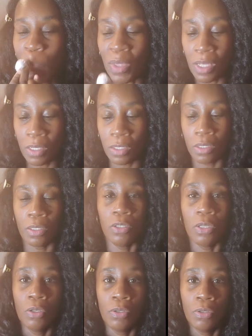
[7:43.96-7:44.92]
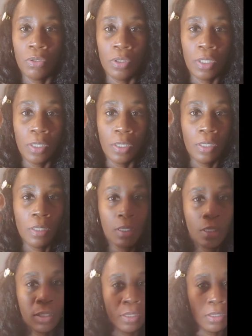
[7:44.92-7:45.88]
And just to show you, see?
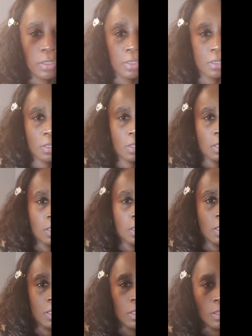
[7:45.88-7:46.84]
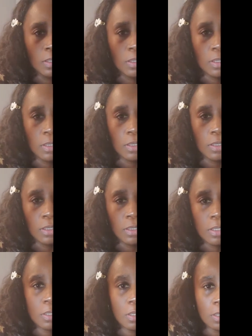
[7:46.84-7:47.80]
It is tinted.